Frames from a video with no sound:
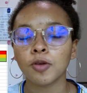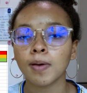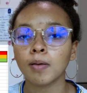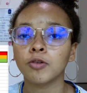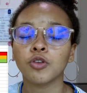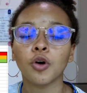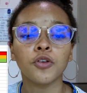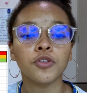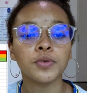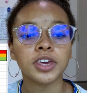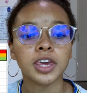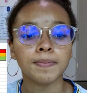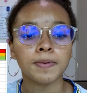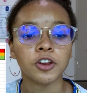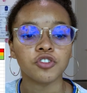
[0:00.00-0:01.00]
I was also
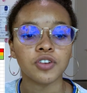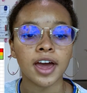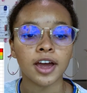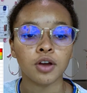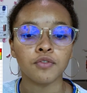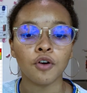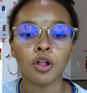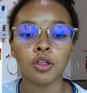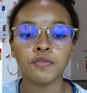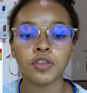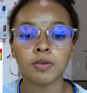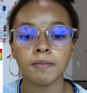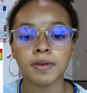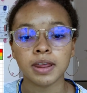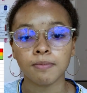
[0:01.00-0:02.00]
keeping track of all of the
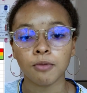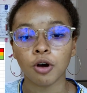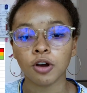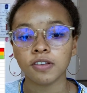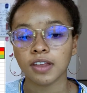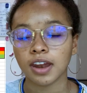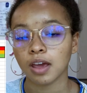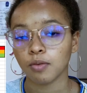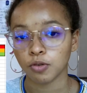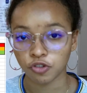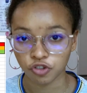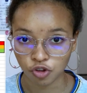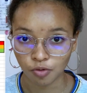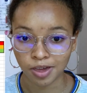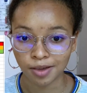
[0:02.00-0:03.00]
mini mocks that I was
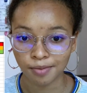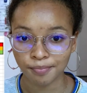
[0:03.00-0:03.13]
doing.